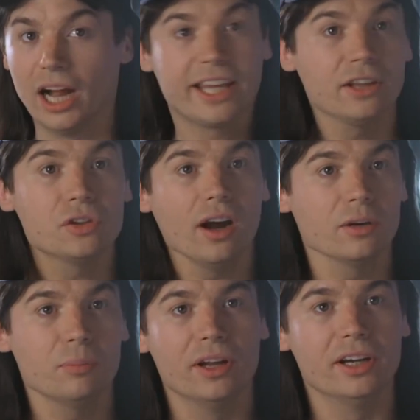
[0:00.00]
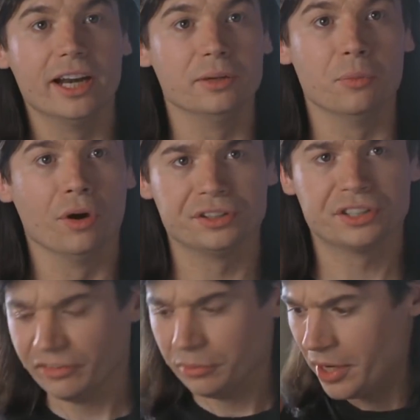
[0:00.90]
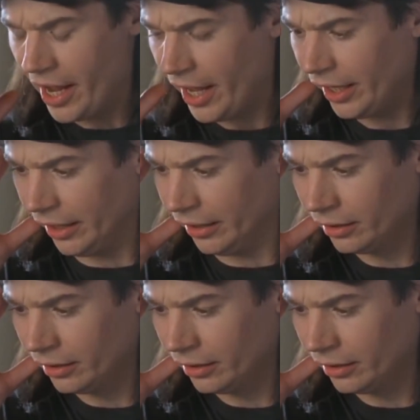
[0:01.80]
I can't talk about it anymore. It's giving me a headache.